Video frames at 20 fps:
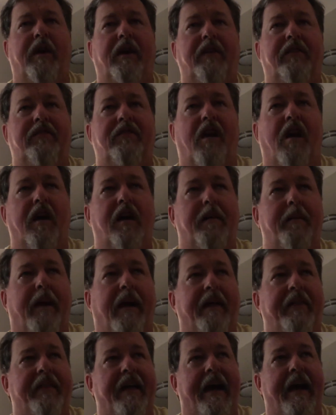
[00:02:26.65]
Let's talk
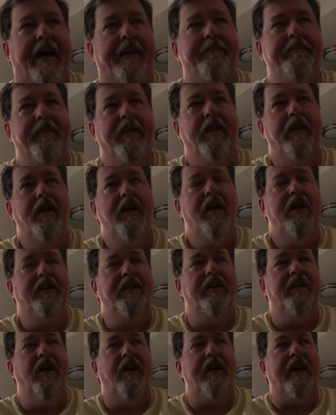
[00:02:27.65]
about that.
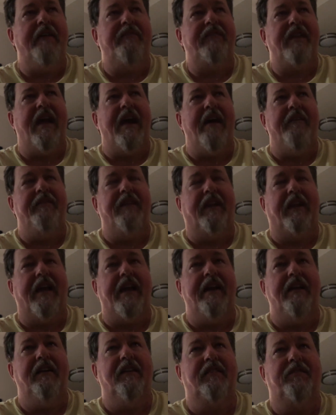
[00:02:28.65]
You don't have to have the
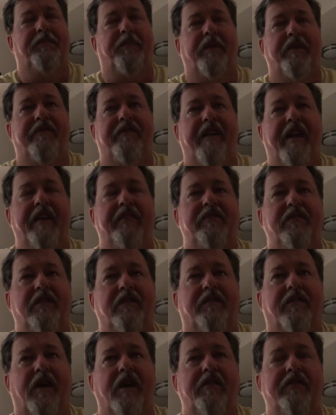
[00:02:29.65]
latest
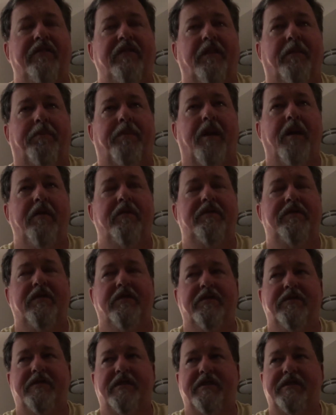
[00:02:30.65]
professional version of Pro
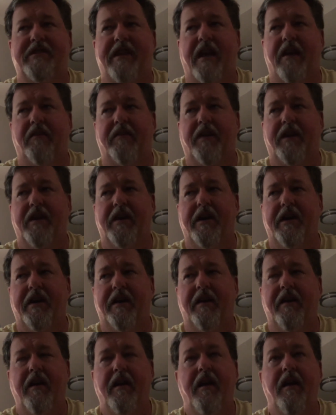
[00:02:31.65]
Tools to sound
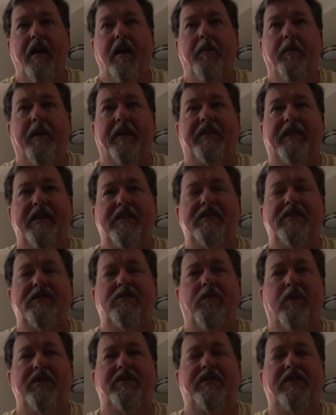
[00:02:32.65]
good. But this
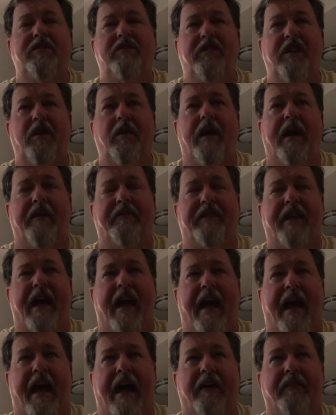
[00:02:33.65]
is what you do have to
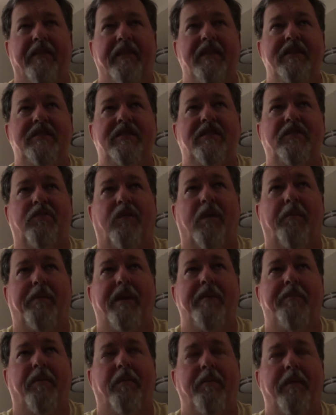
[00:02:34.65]
have, and this is where
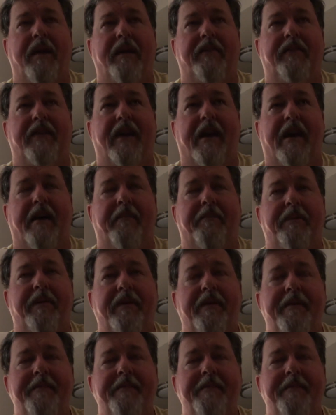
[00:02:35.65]
people mess up.